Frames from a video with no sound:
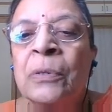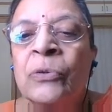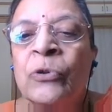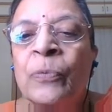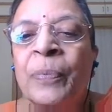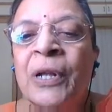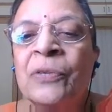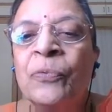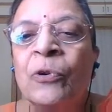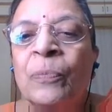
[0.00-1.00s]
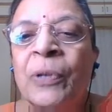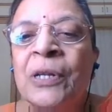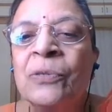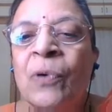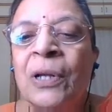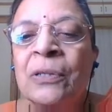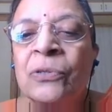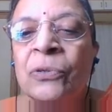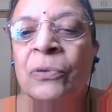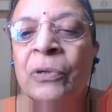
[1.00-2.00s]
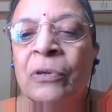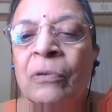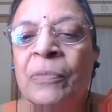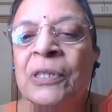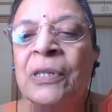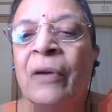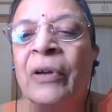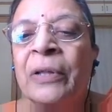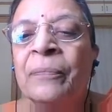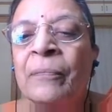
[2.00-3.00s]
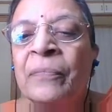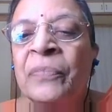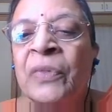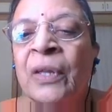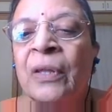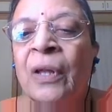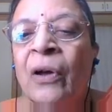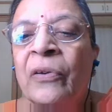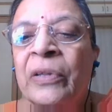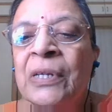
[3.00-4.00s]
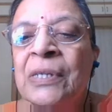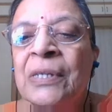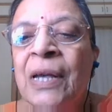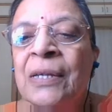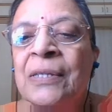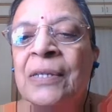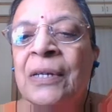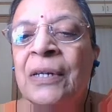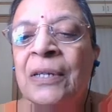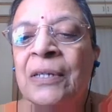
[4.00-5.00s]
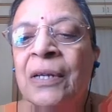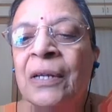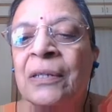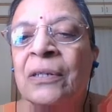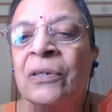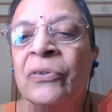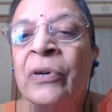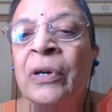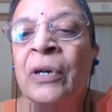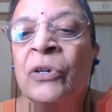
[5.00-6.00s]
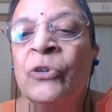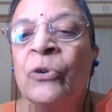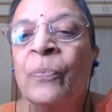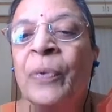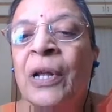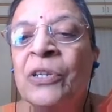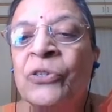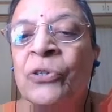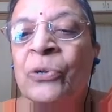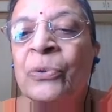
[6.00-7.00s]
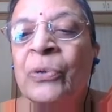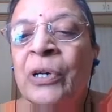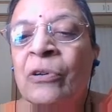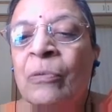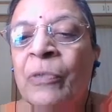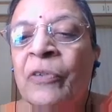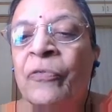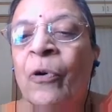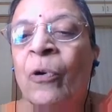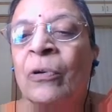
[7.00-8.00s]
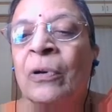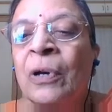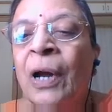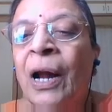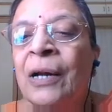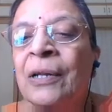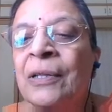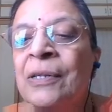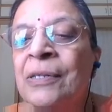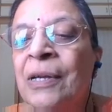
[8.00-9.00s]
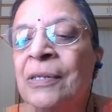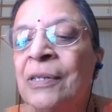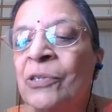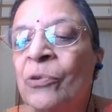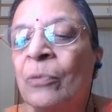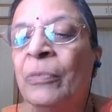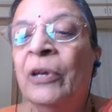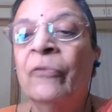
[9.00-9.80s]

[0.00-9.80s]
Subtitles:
2 plus 4 plus 1, so it will be 7. Now in this case, it is just 2 plus 2, it will be 4, and in this case this will be